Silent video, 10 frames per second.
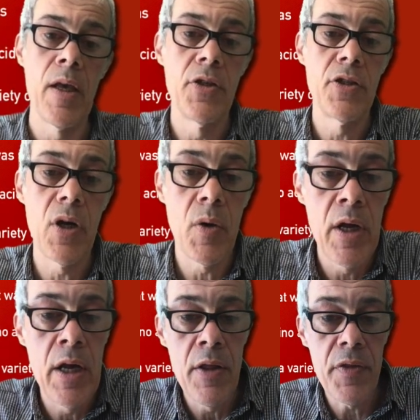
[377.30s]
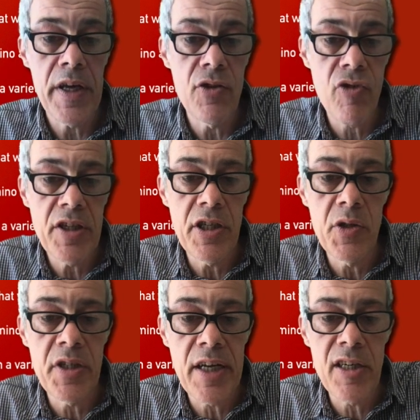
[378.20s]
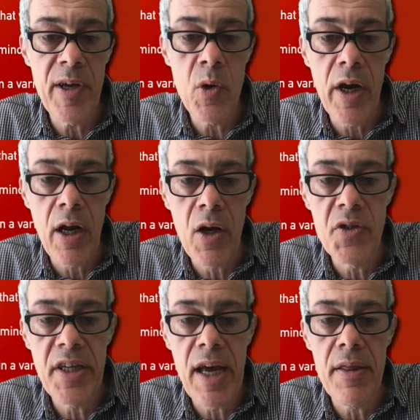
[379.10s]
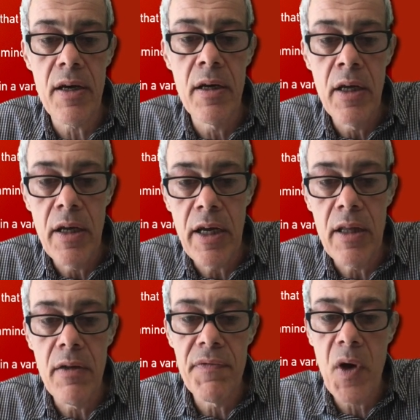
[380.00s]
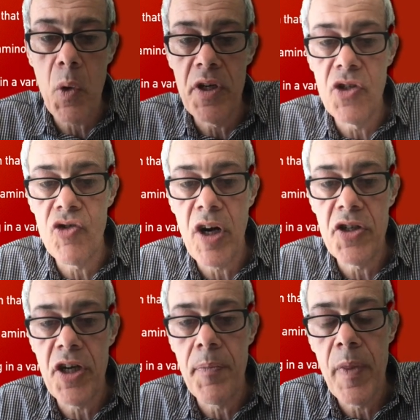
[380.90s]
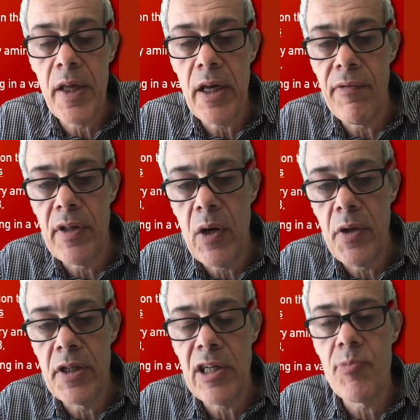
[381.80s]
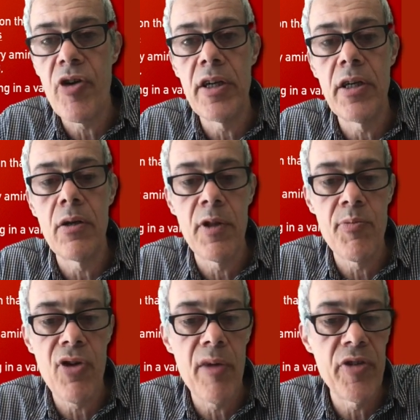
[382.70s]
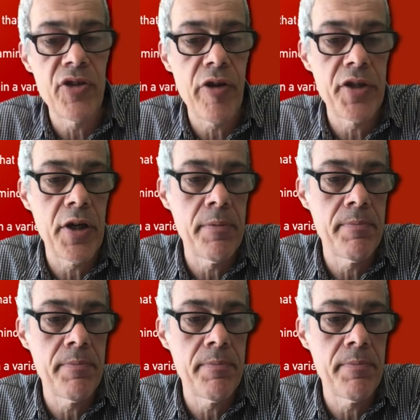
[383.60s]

So these residues tend to be quite close together in the folded structure, even though they're separated on the primary structure.